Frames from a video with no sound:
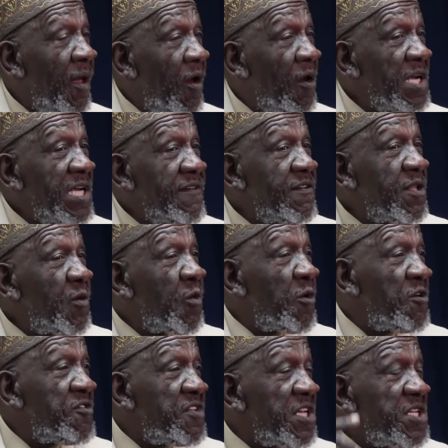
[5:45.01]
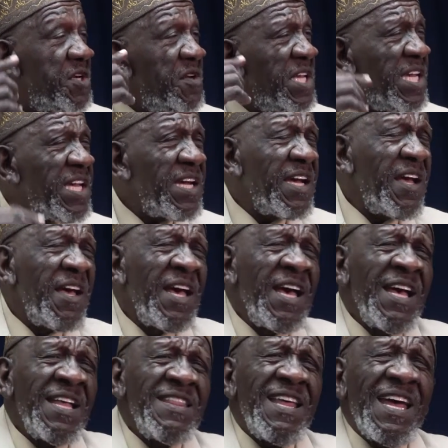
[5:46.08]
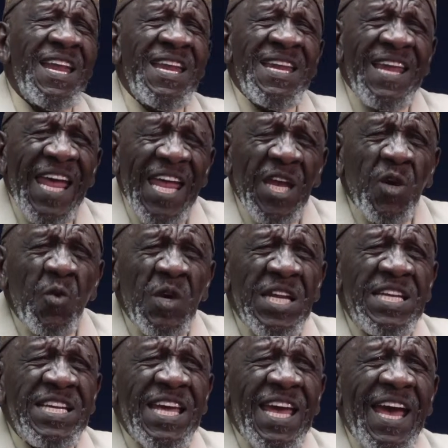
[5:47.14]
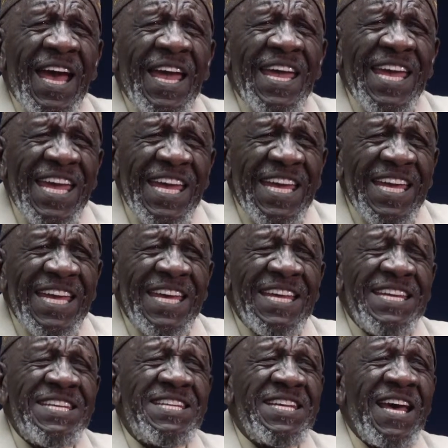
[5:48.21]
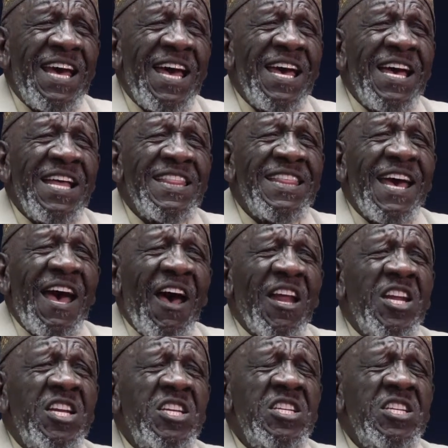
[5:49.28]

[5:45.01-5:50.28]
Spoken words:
or even the words that you hear. The language is the